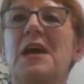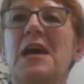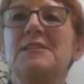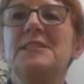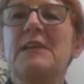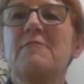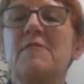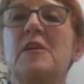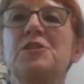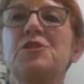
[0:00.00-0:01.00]
how
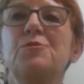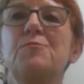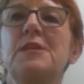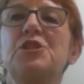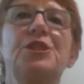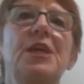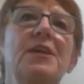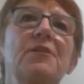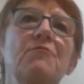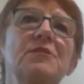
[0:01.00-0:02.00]
sacrifice should be
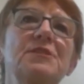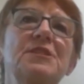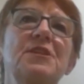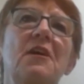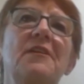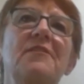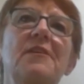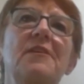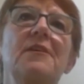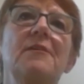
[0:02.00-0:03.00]
shared across society?
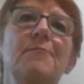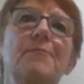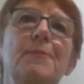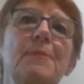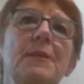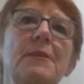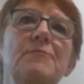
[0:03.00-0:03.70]
Which